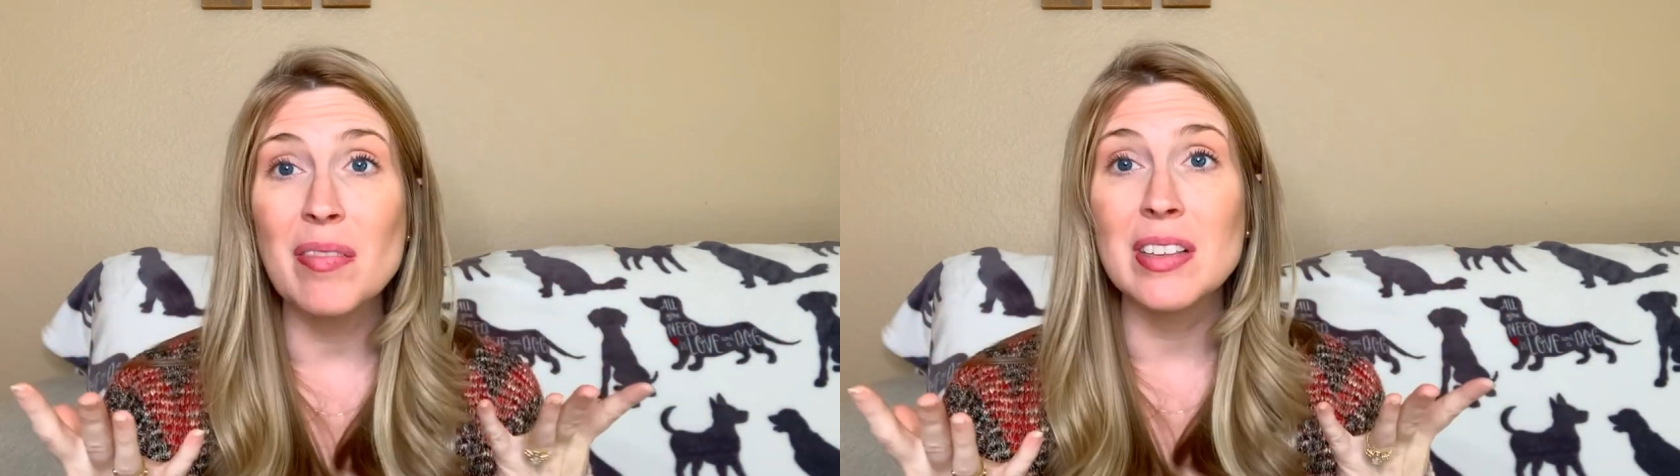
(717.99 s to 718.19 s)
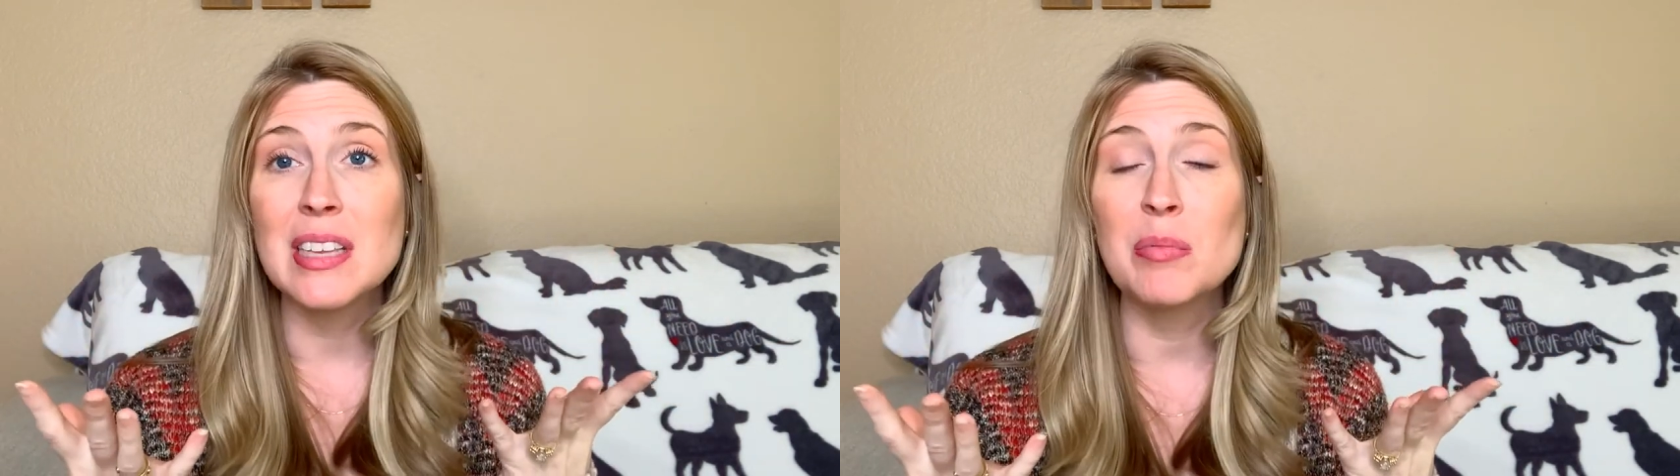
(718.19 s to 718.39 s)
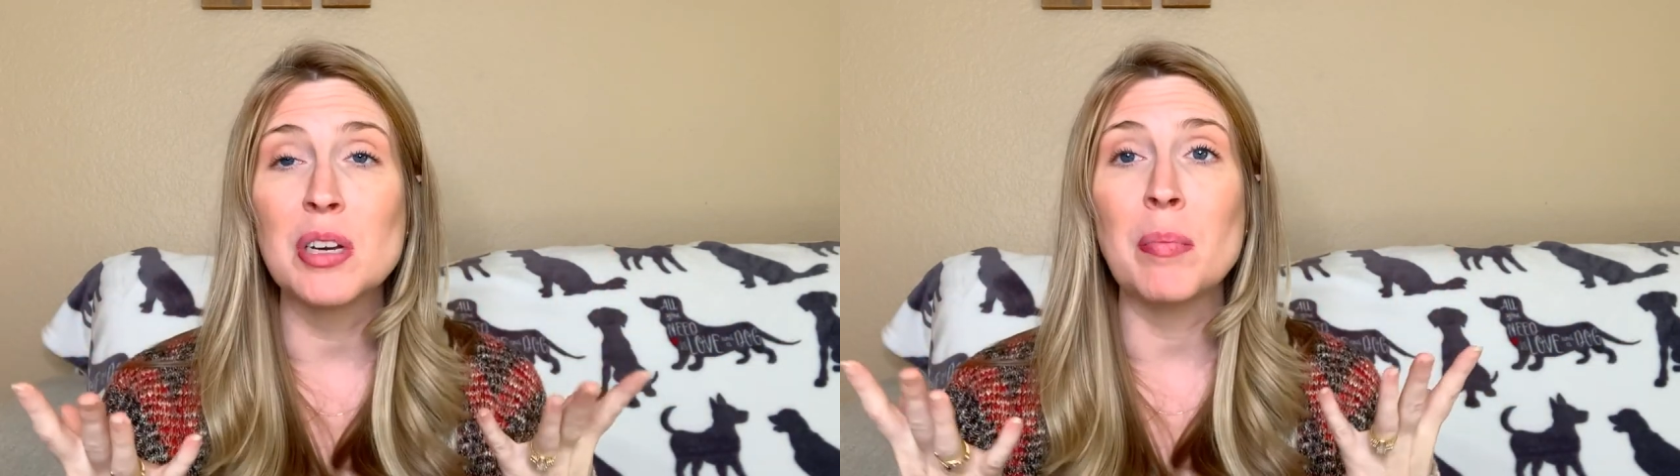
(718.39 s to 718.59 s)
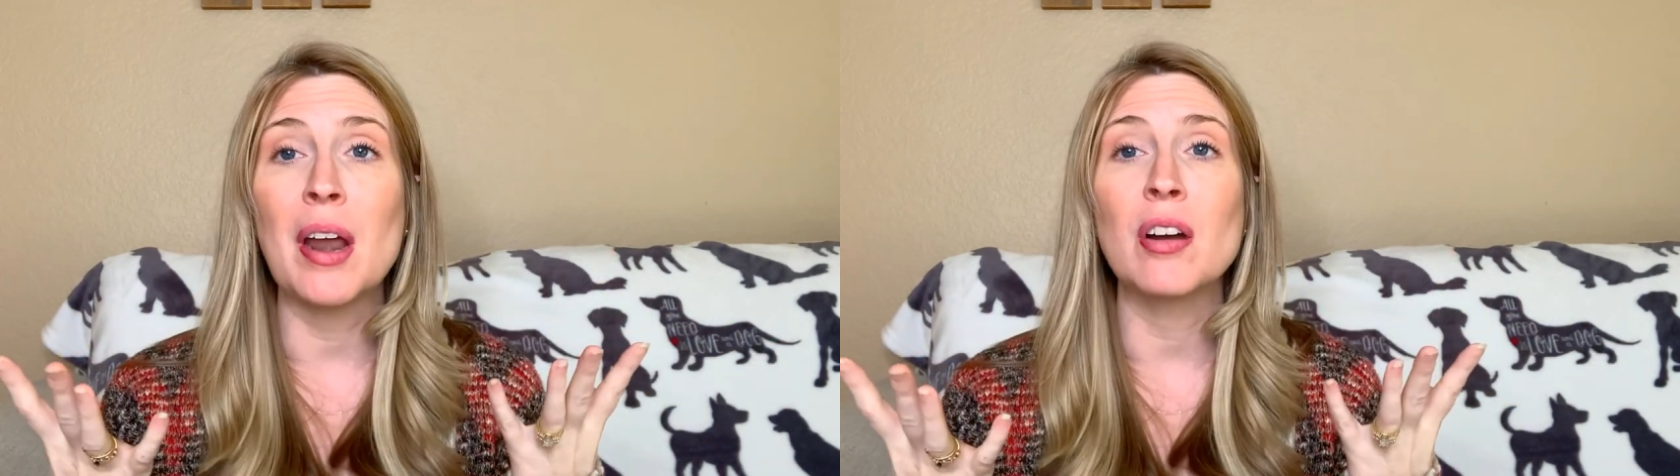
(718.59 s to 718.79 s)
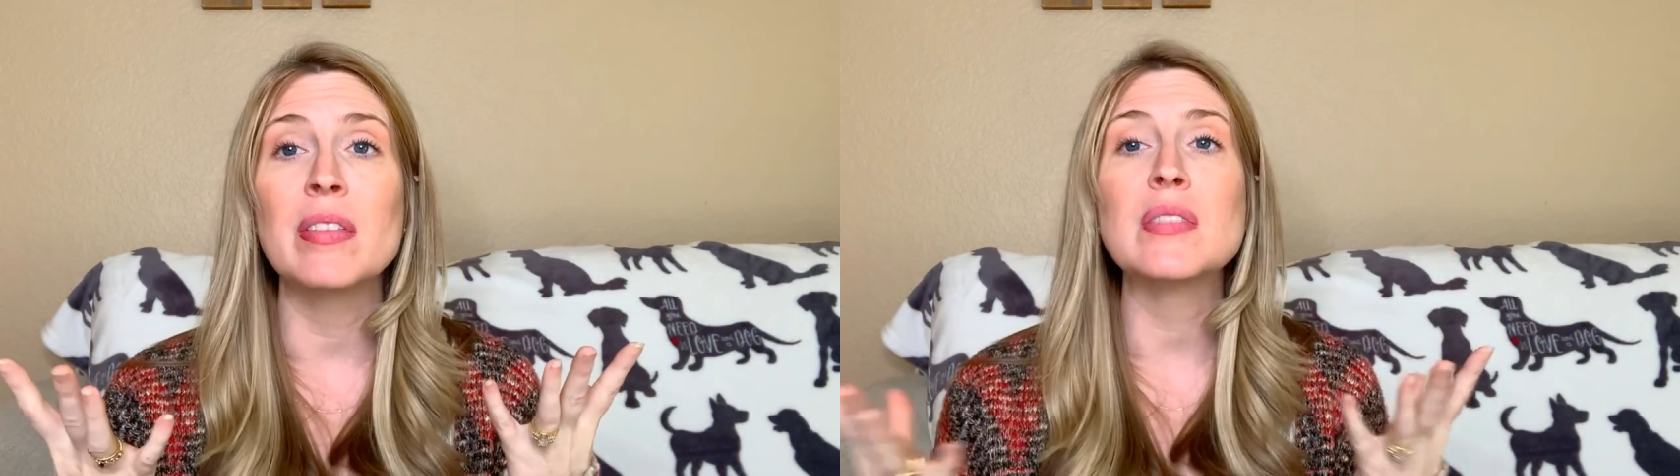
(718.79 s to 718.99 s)
of the subject
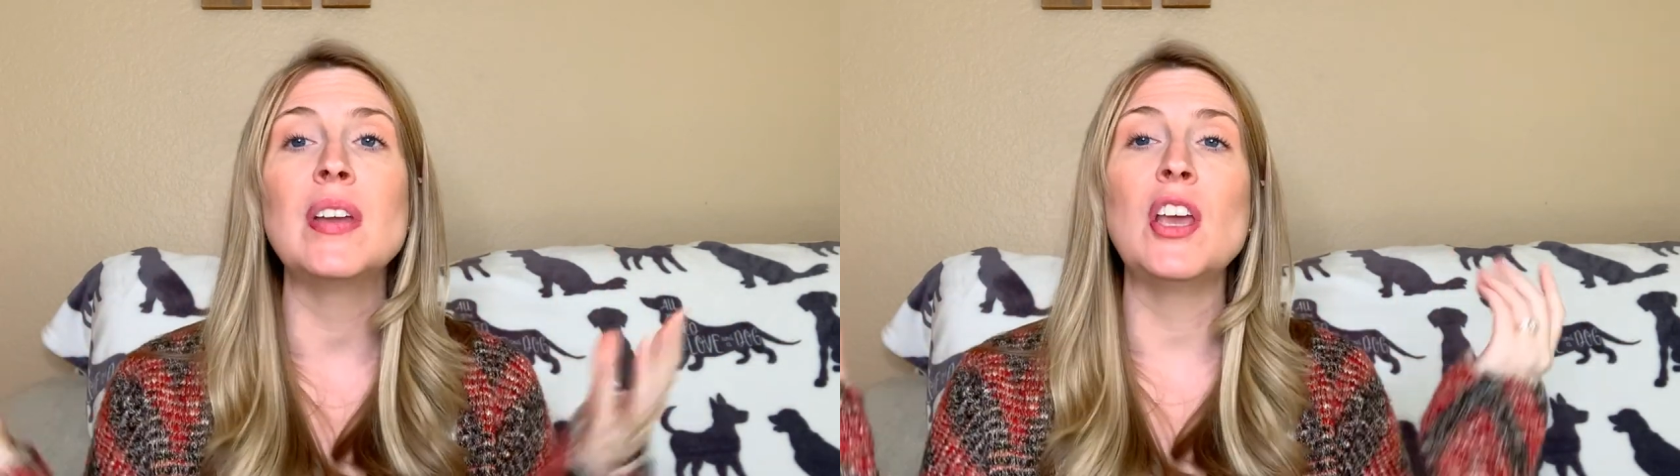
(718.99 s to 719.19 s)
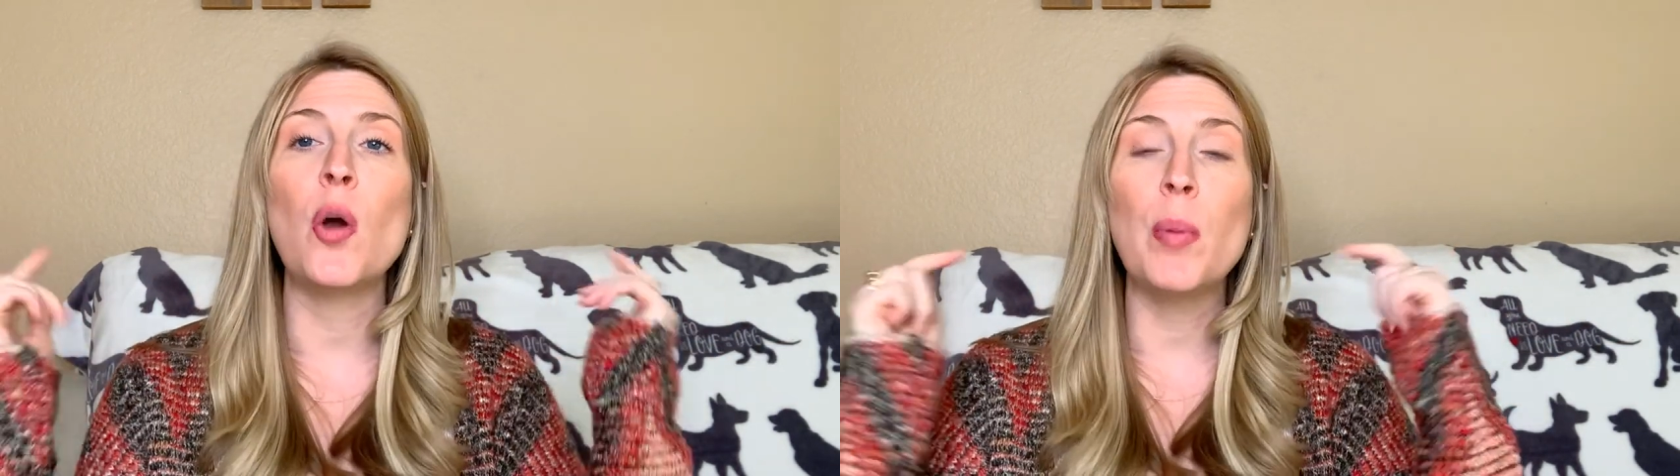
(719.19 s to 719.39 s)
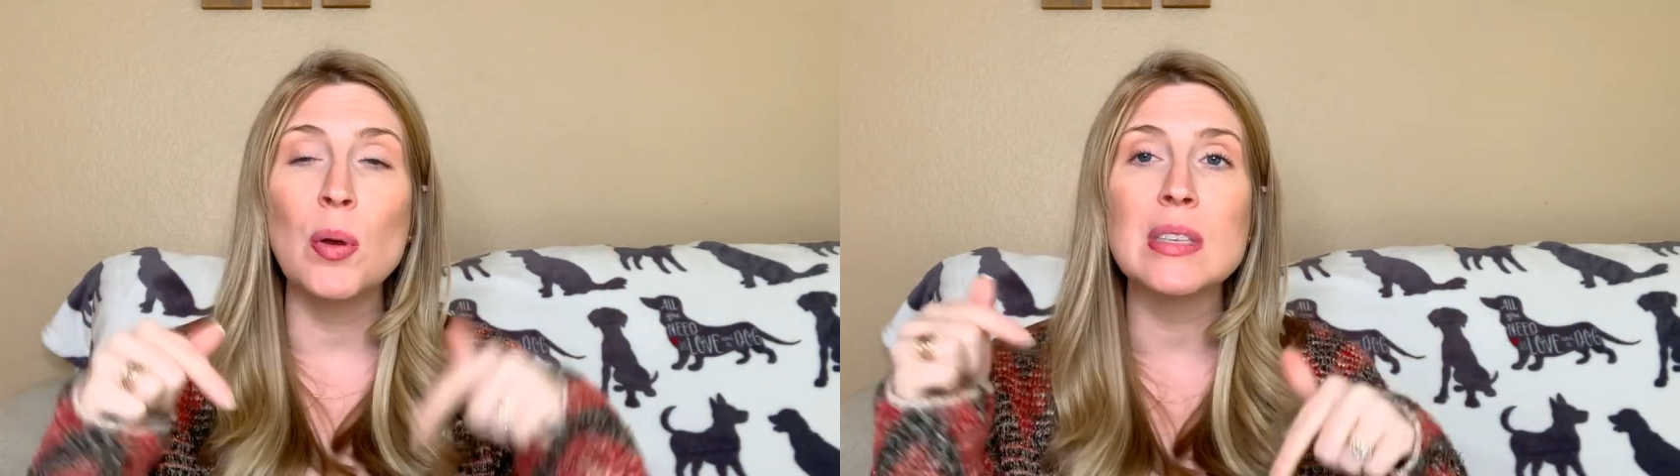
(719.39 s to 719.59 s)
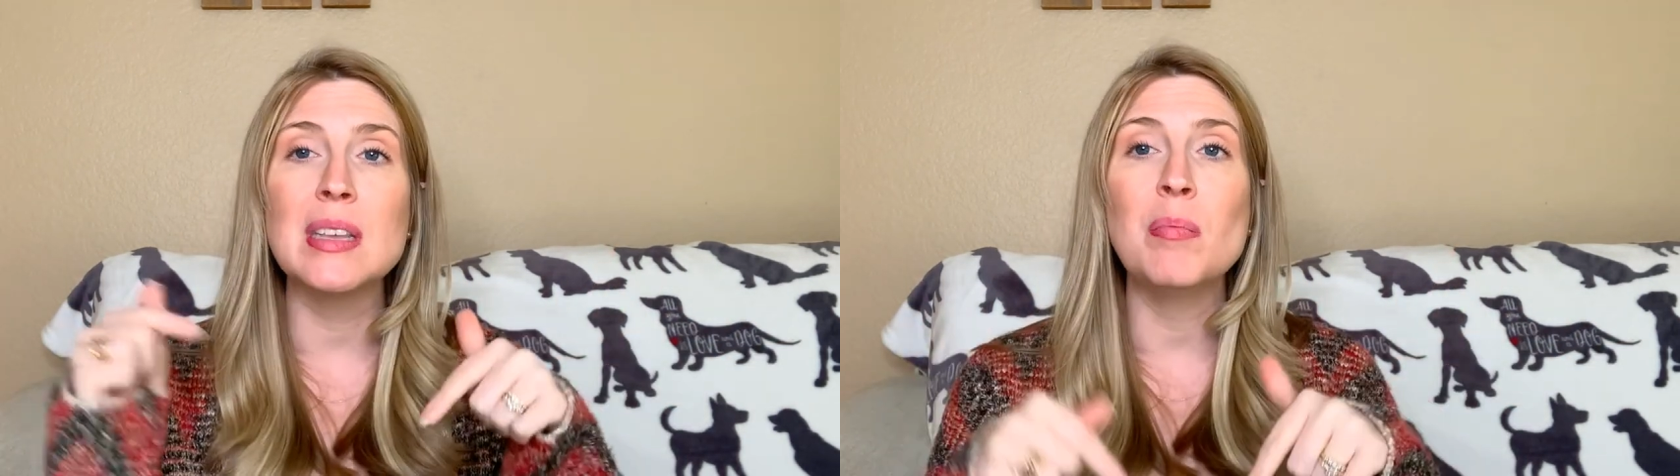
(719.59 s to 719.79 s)
matter of this video, post them